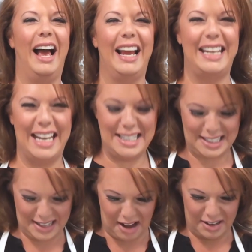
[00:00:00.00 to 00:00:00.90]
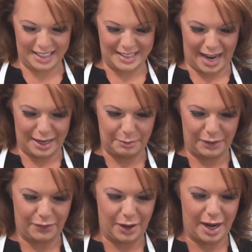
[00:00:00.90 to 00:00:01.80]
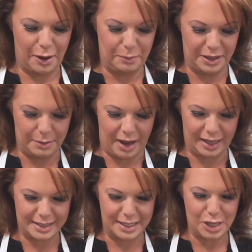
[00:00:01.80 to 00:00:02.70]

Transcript: I get so excited before I open the boxes.